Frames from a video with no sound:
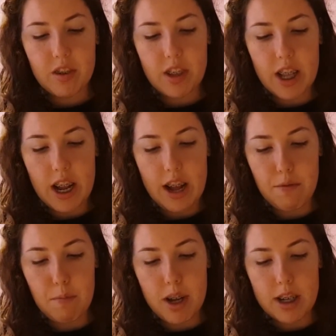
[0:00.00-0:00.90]
Then I have
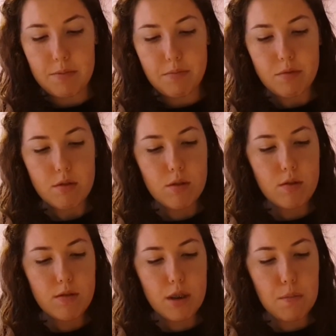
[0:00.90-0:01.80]
my
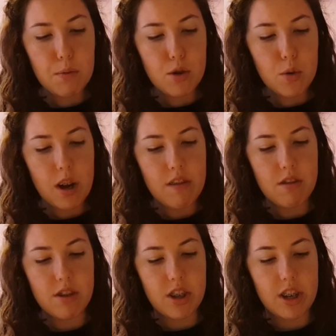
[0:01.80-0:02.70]
Bourjois
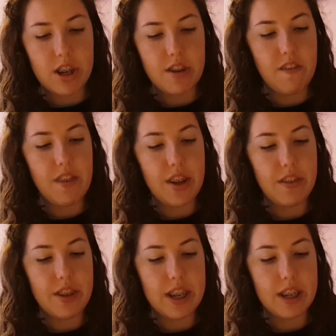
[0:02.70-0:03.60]
Rouge Edition
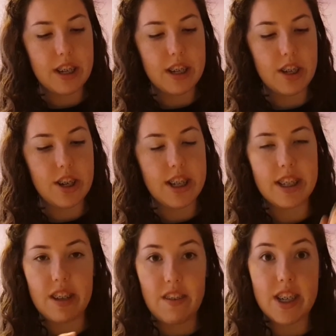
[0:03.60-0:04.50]
Velvet in the shade
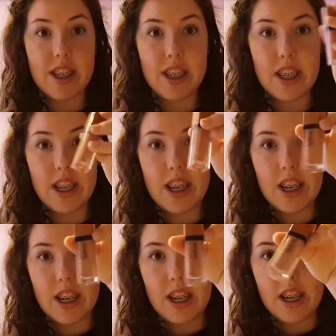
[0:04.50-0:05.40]

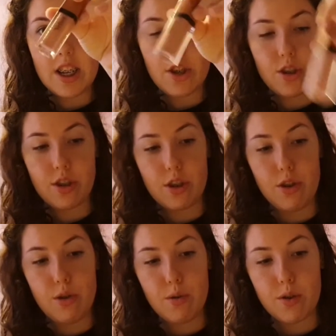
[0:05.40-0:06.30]
17. It's just a
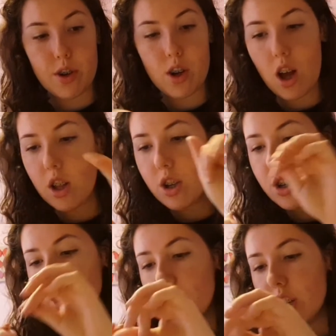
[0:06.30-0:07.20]
nude
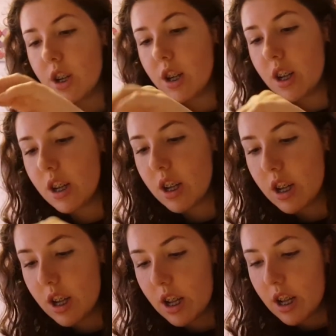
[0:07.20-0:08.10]
colour.
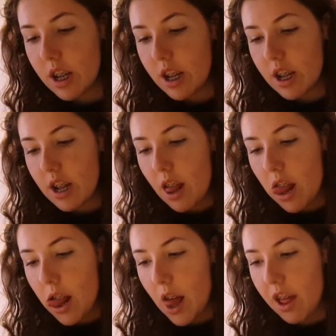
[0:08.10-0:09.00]

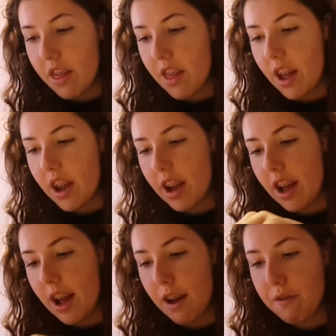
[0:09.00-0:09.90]
And then I
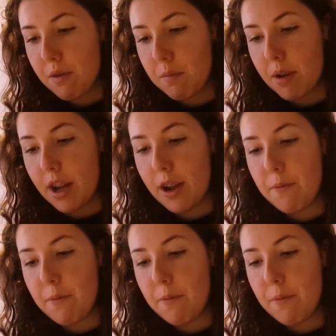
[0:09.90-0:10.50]
have my